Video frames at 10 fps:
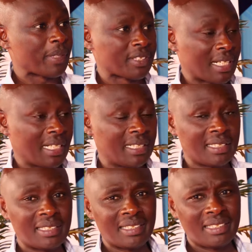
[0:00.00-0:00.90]
personally
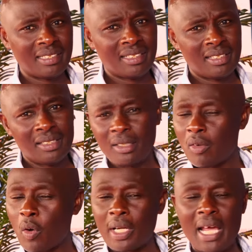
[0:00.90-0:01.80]

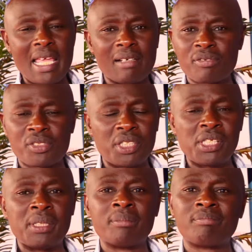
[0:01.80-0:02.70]
when I have
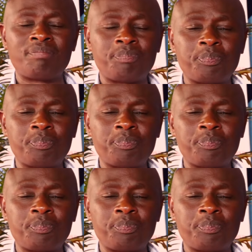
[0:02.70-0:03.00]
seen